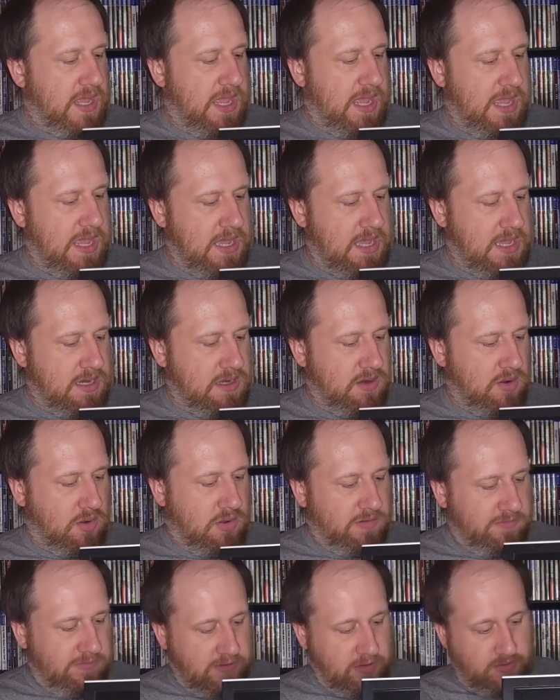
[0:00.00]
And
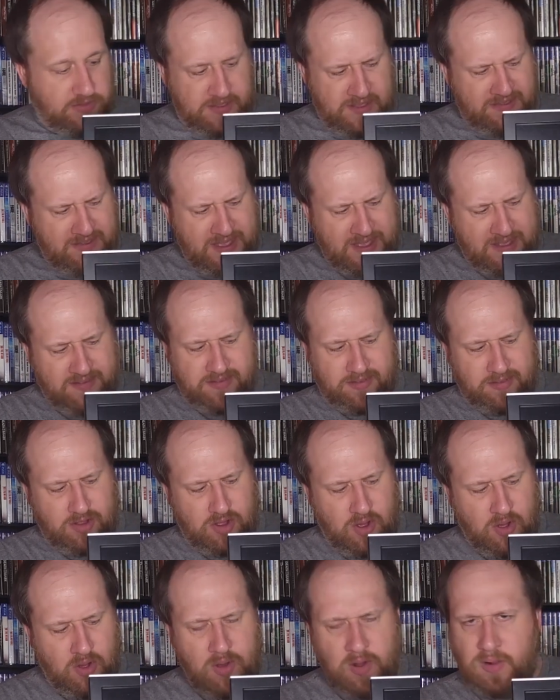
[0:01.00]
also this has
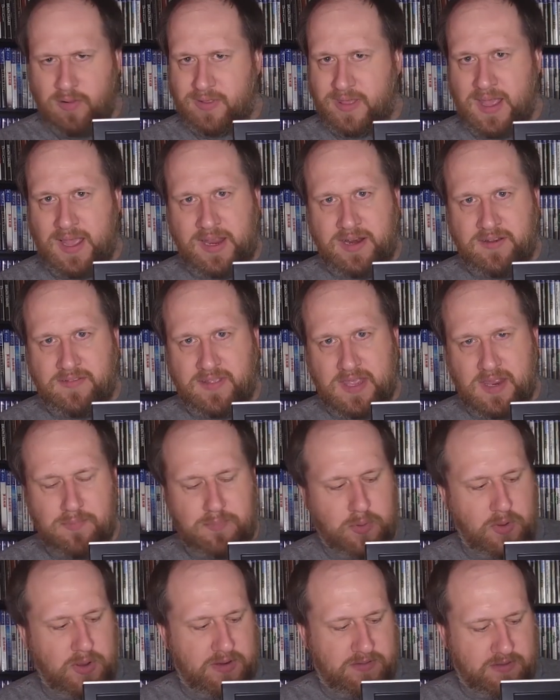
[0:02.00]
all kinds of
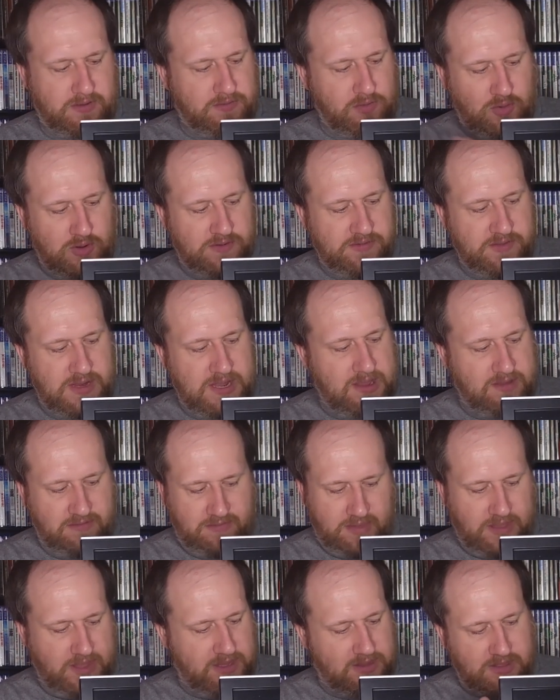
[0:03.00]
inputs. Of course it
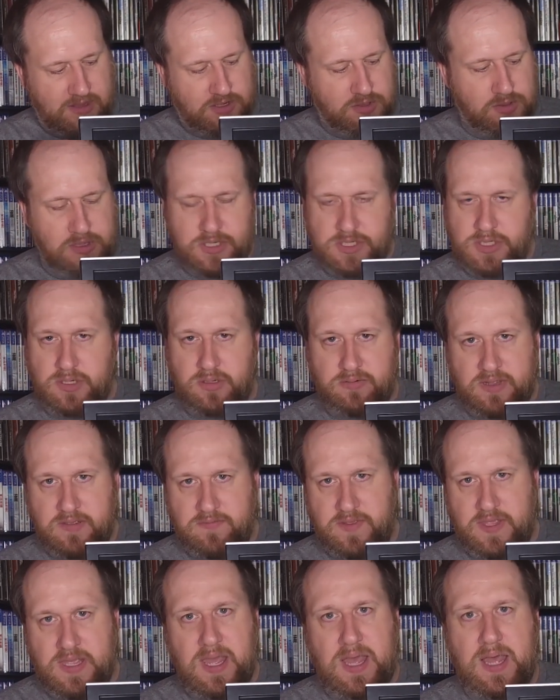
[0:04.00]
has like the traditional
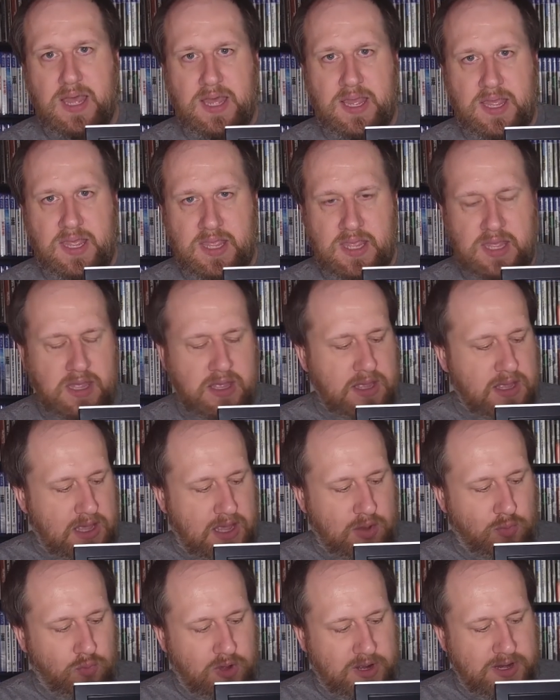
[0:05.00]
DVI
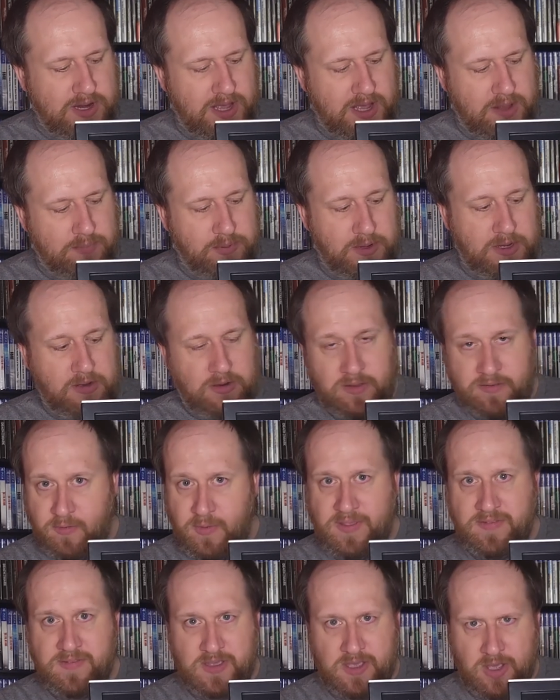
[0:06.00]
and whatnot, but it also
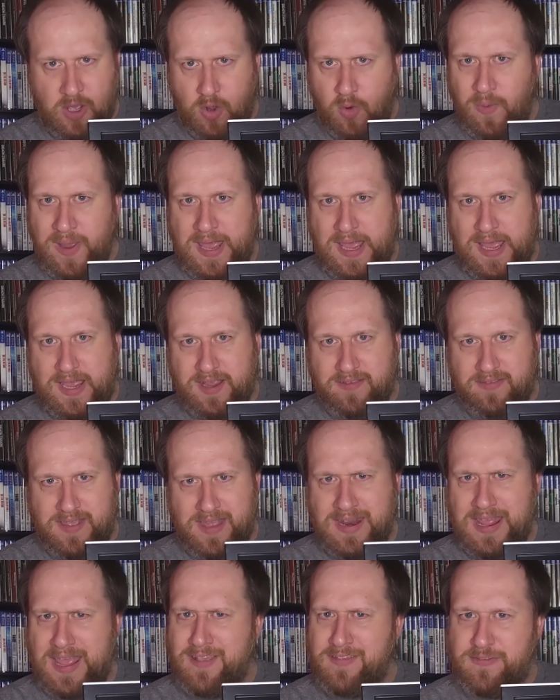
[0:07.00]
has a coax
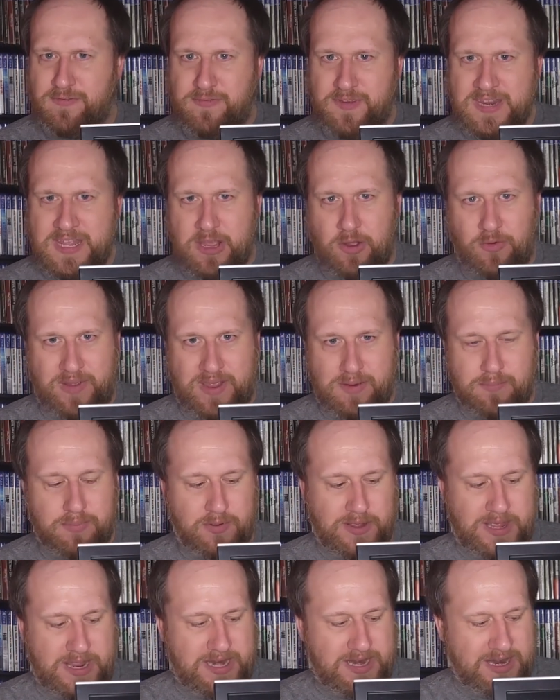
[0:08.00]
and S-video
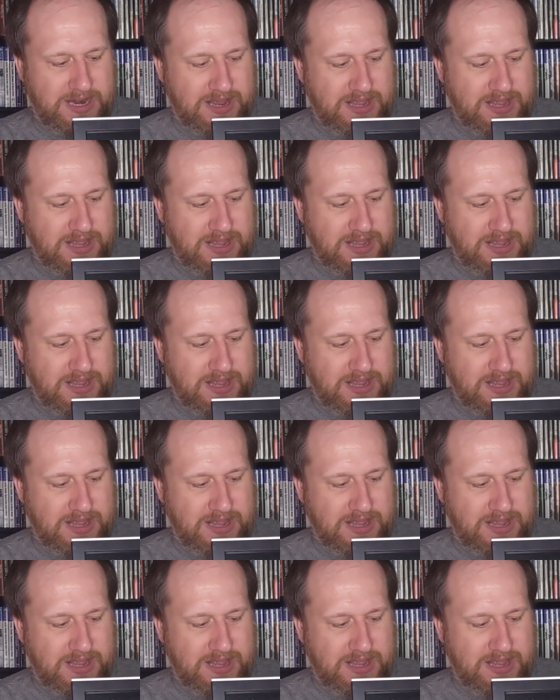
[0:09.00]
input.